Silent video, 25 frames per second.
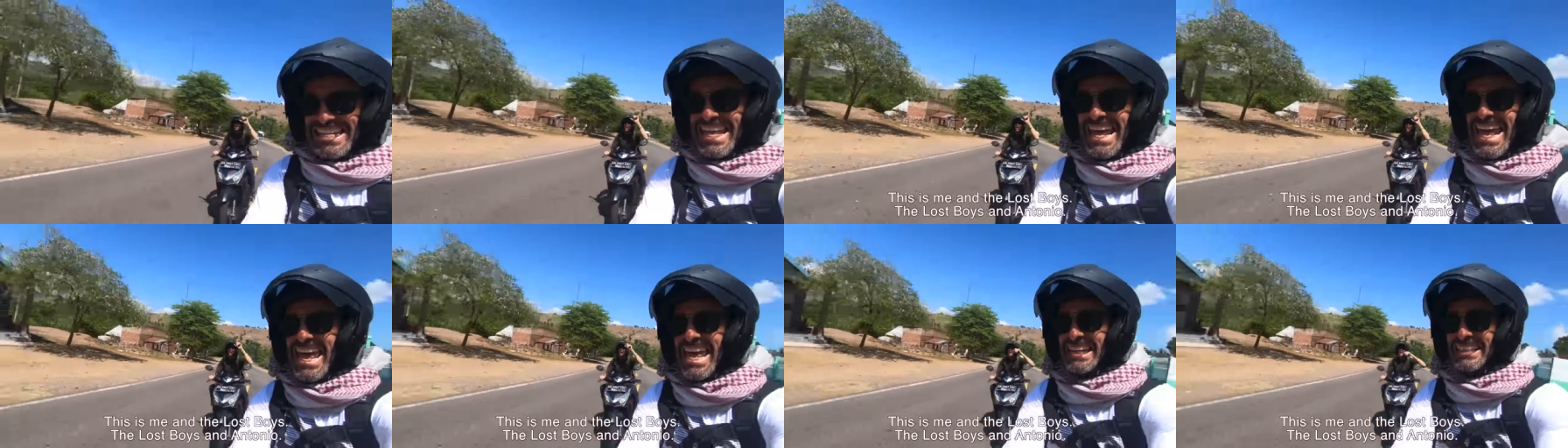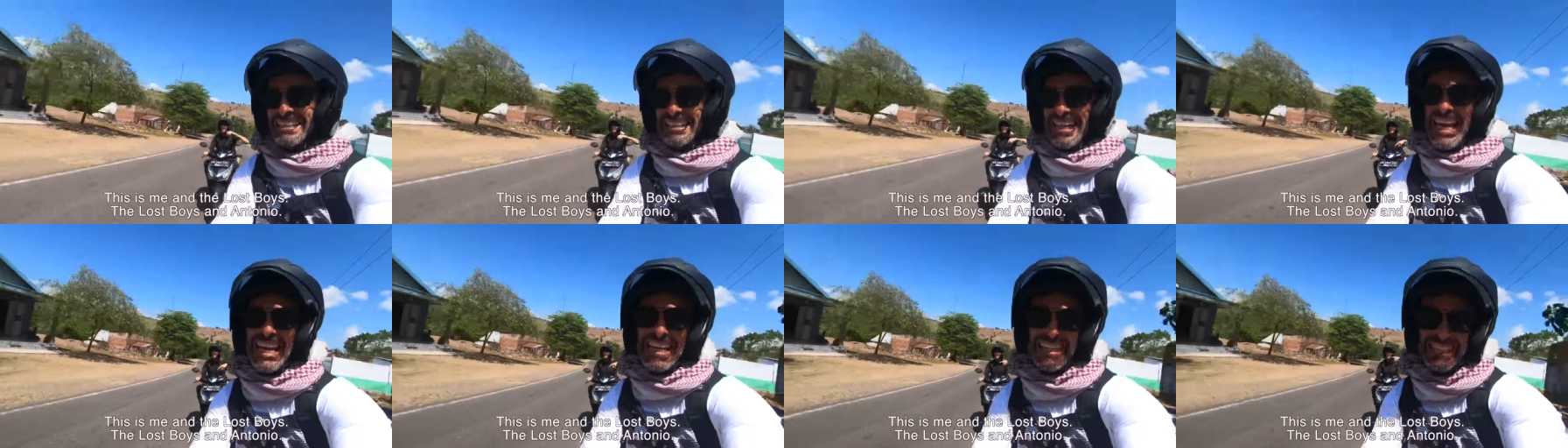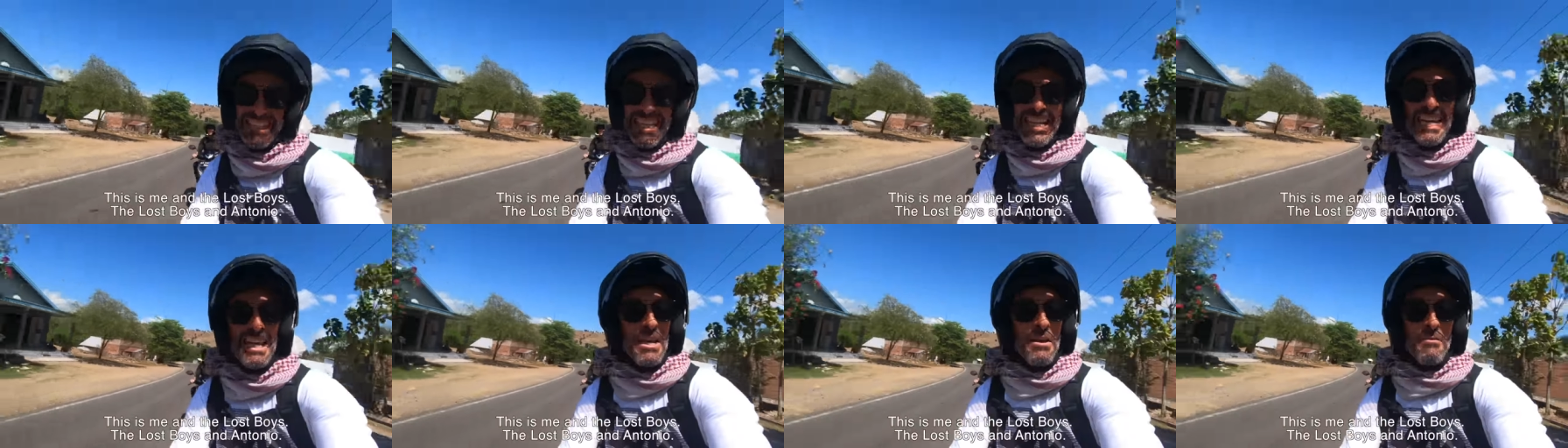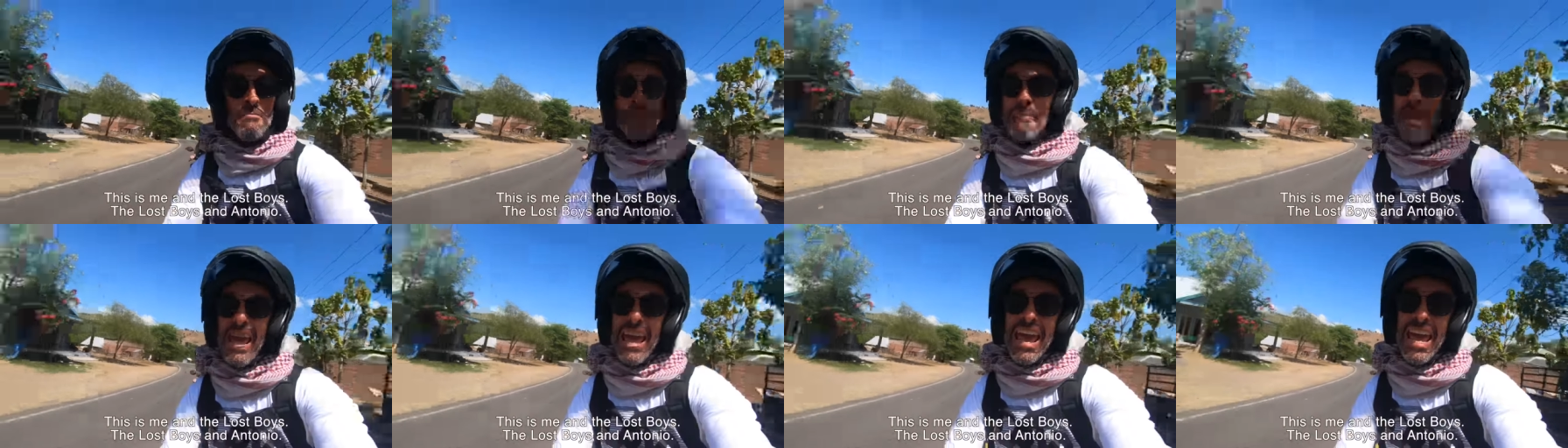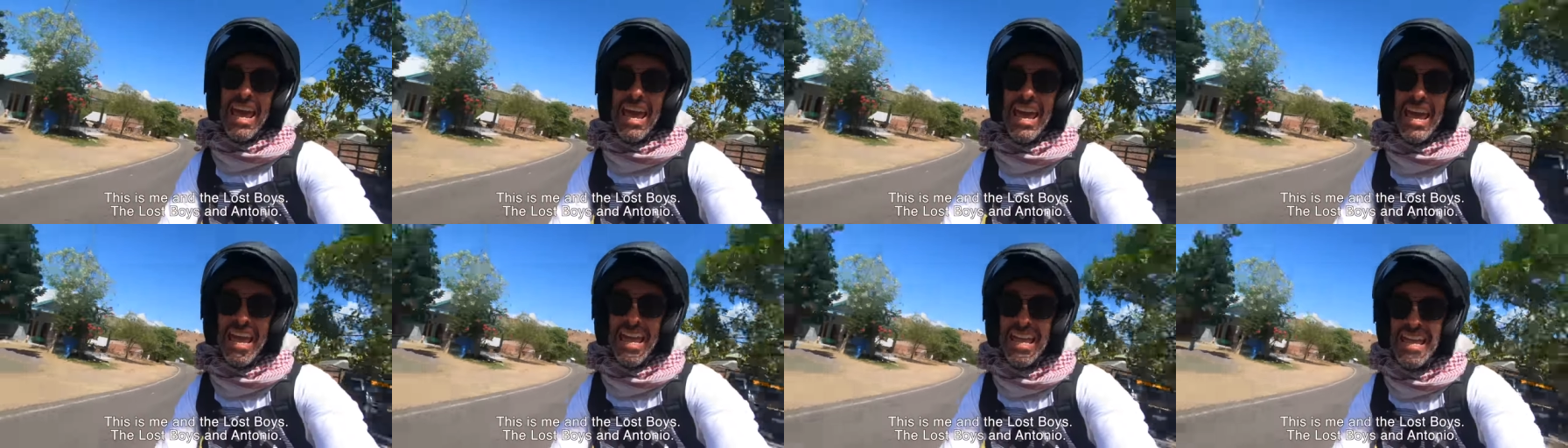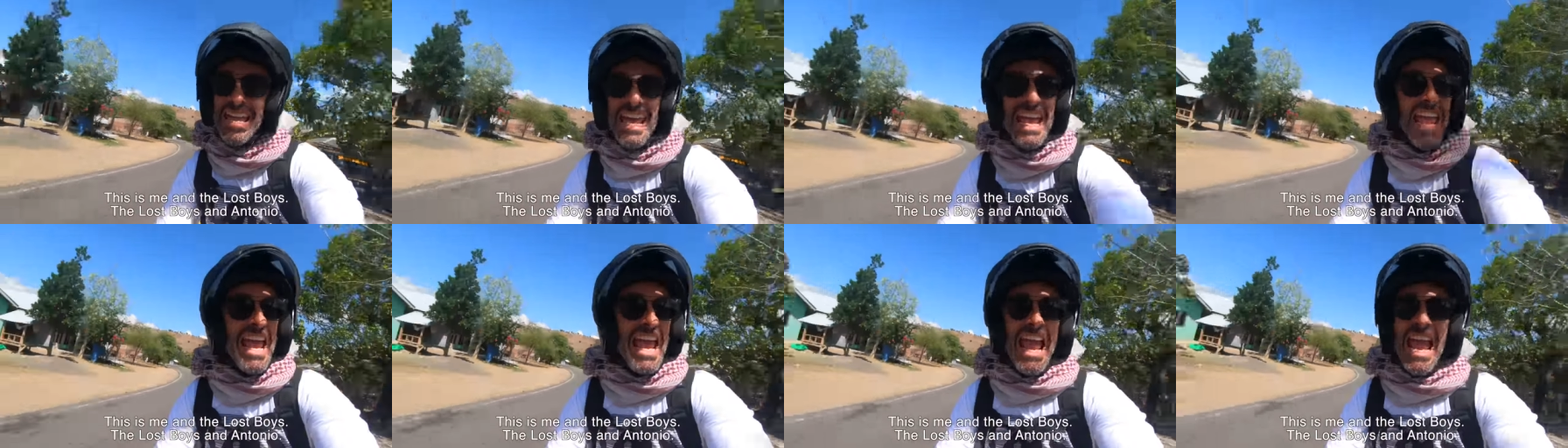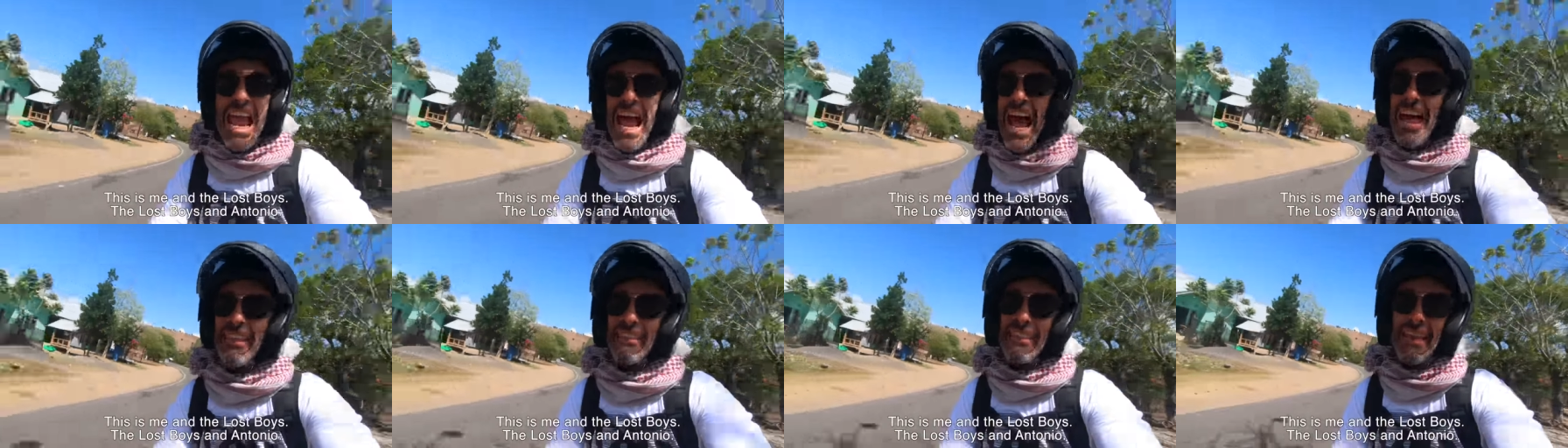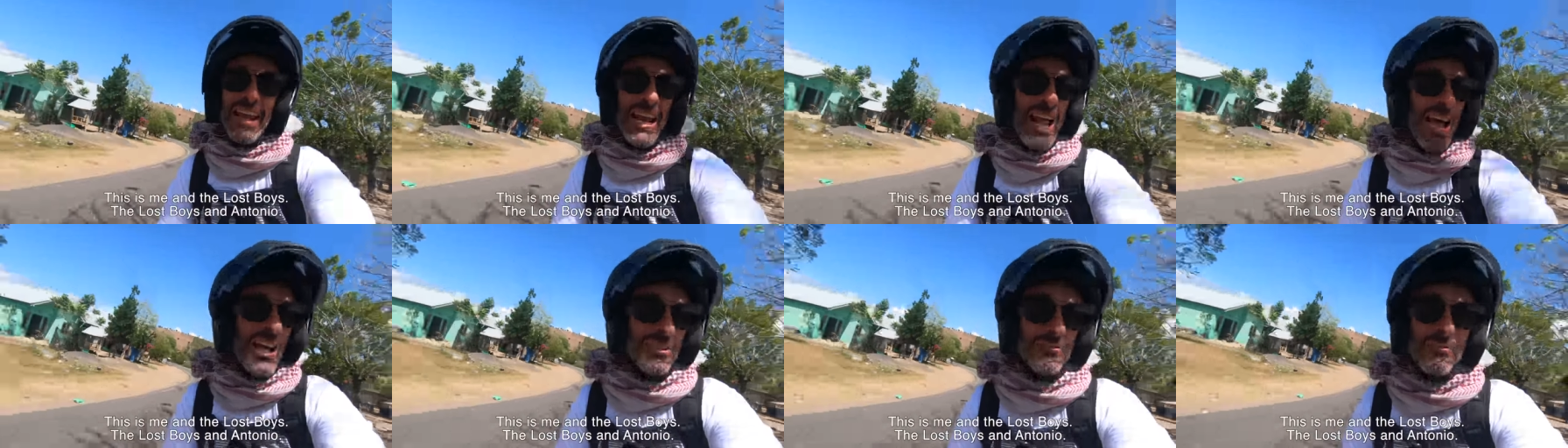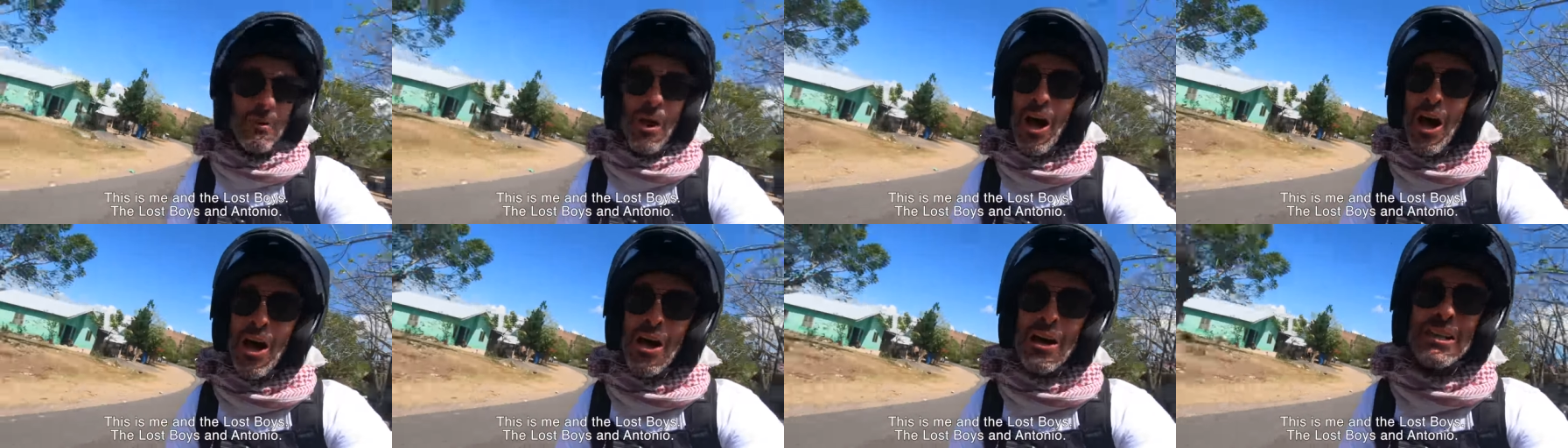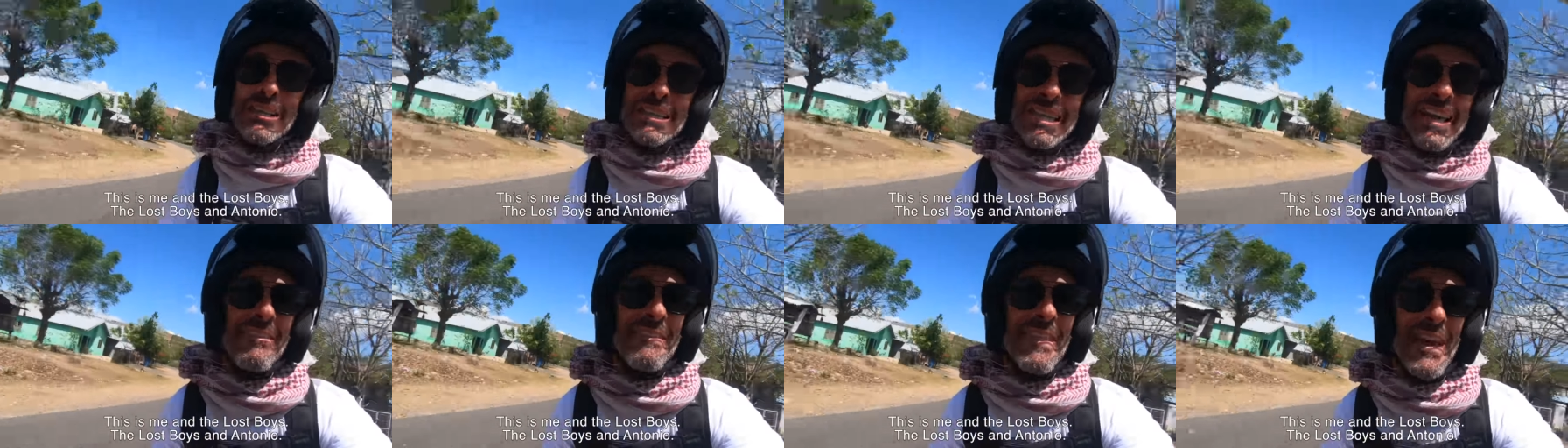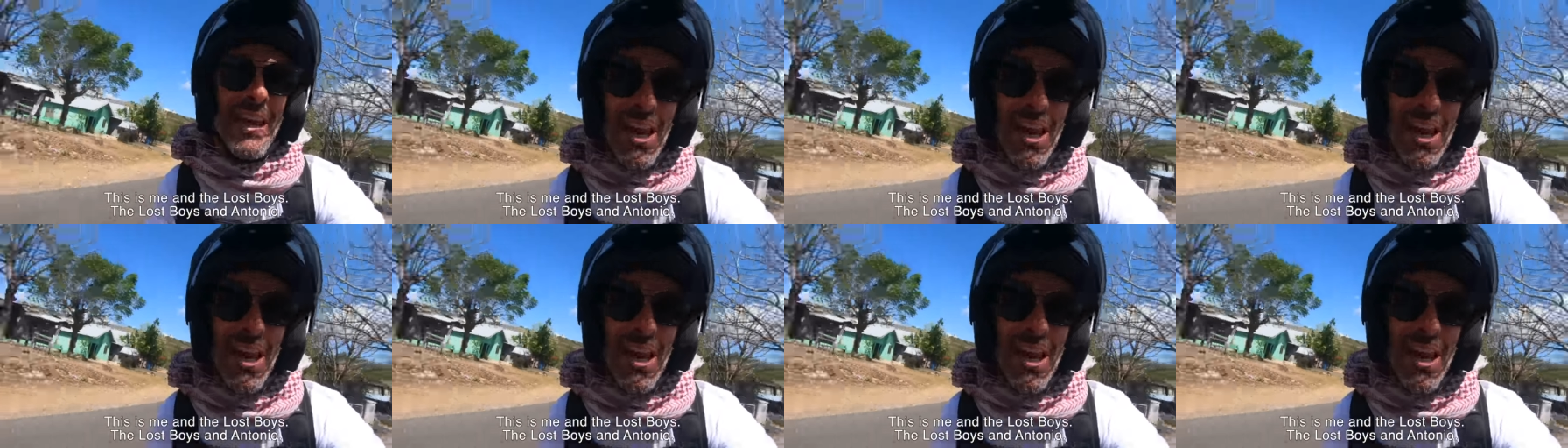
This is me! And the Lost Boys,